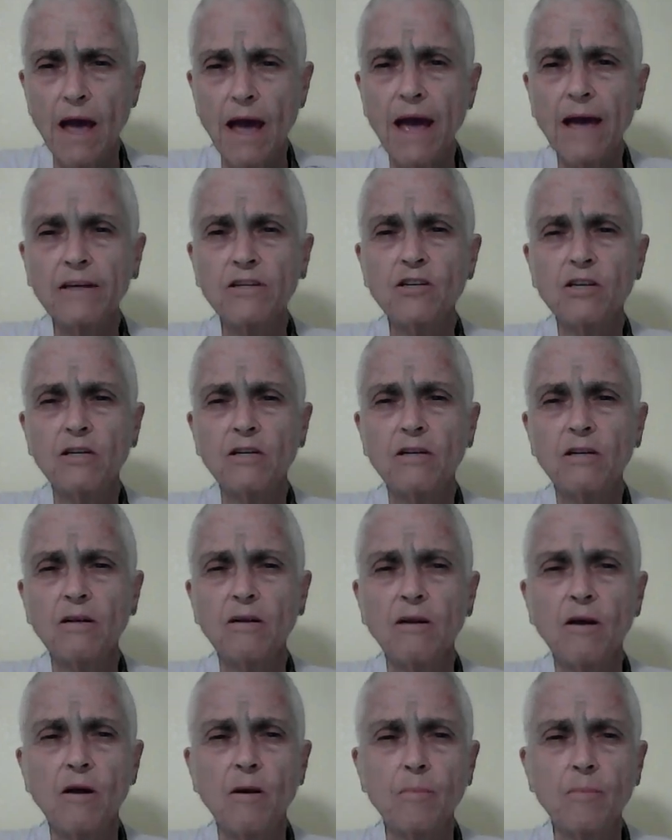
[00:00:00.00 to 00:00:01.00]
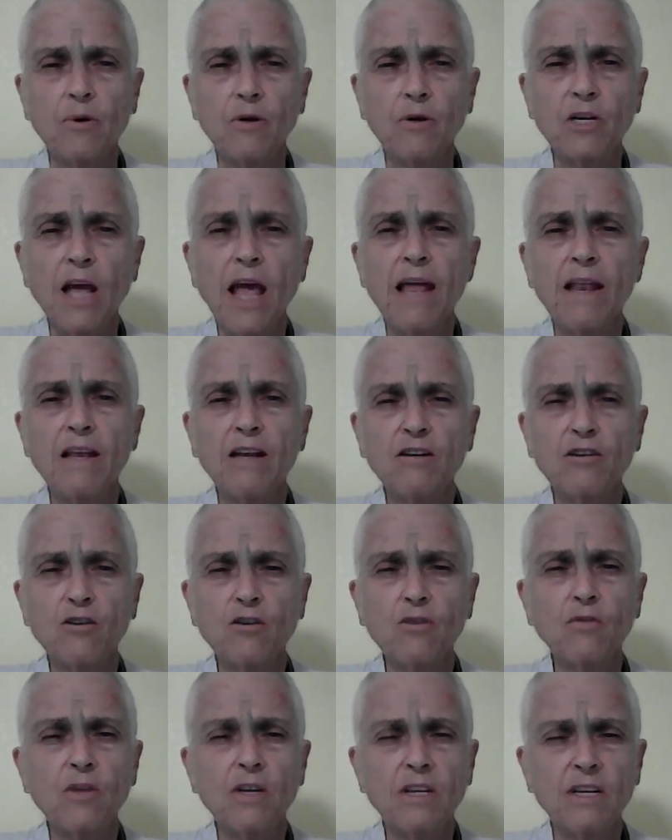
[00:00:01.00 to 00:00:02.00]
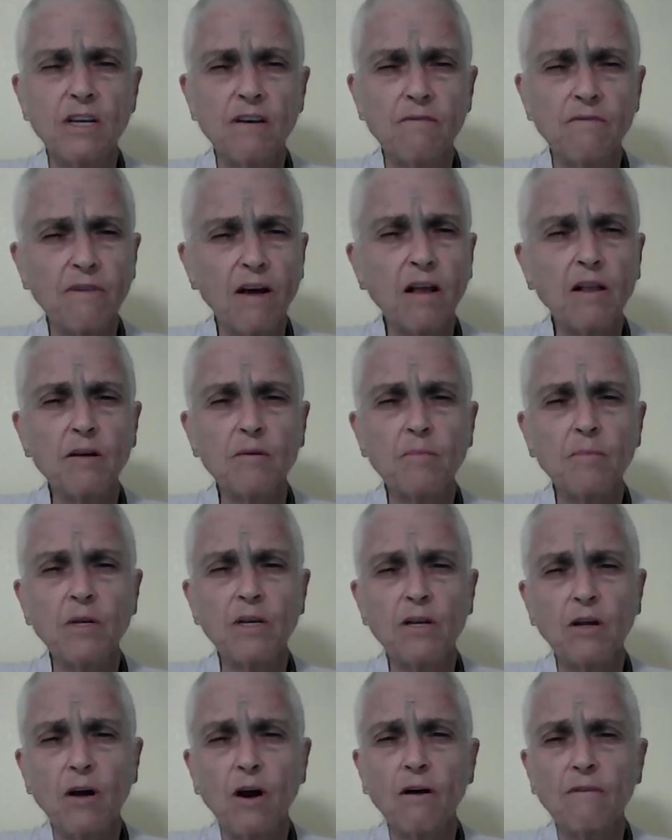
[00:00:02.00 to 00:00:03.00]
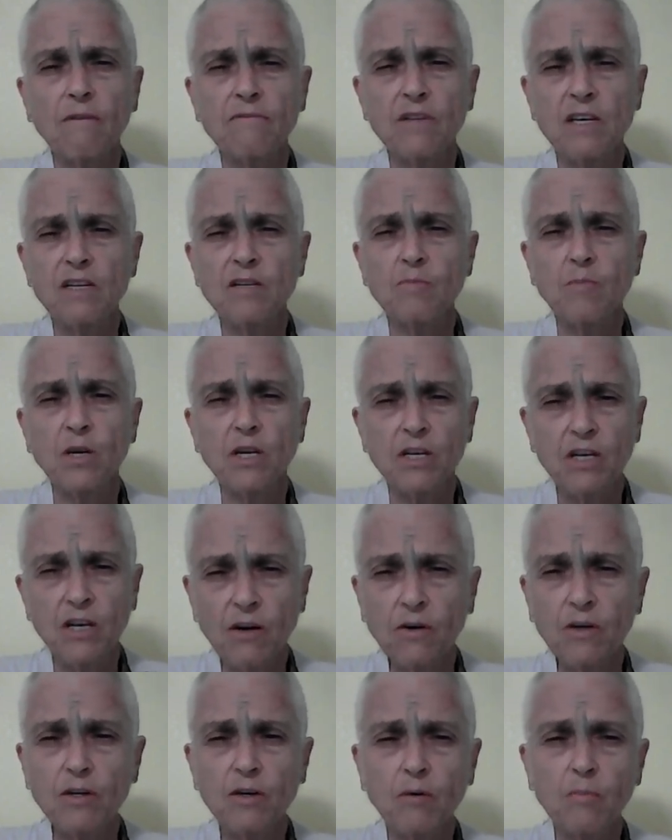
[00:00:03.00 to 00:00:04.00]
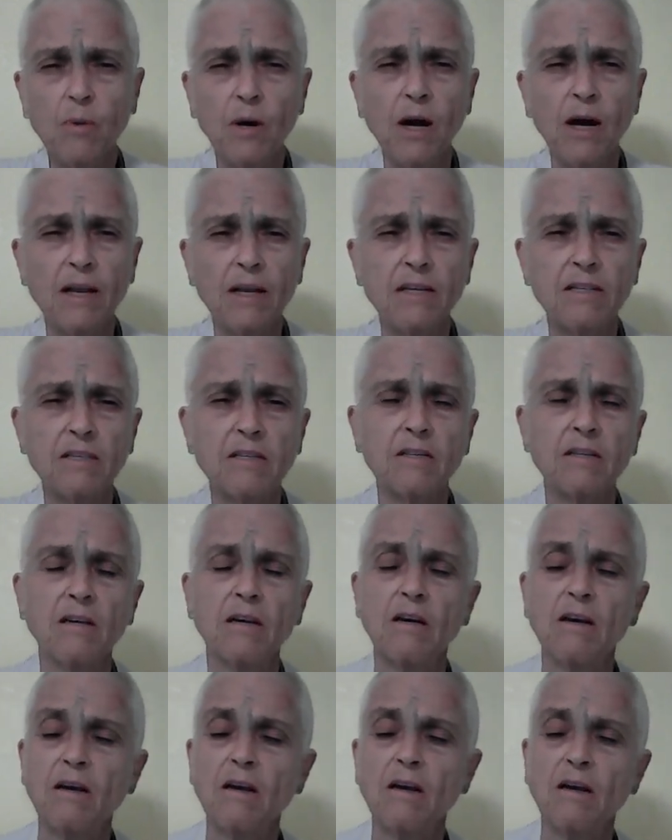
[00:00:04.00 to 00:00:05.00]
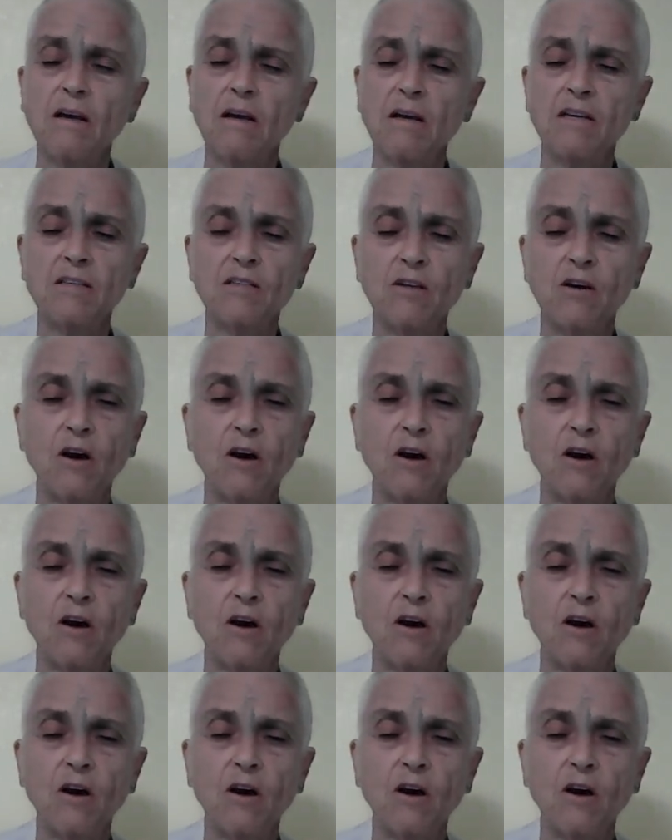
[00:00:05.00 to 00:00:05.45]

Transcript: Action pertaining to the development of these material bodies is